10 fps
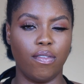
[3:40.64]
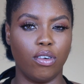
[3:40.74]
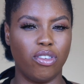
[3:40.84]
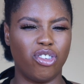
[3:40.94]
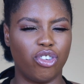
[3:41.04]

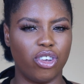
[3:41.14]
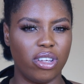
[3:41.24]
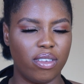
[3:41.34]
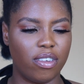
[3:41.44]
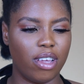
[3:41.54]
gone to
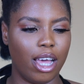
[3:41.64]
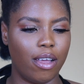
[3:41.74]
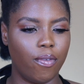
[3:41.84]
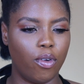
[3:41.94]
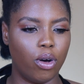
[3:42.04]
church,
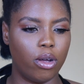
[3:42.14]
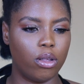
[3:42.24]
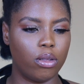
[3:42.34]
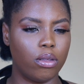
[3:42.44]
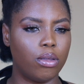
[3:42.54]
I've
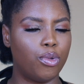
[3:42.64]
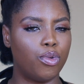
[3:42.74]
gone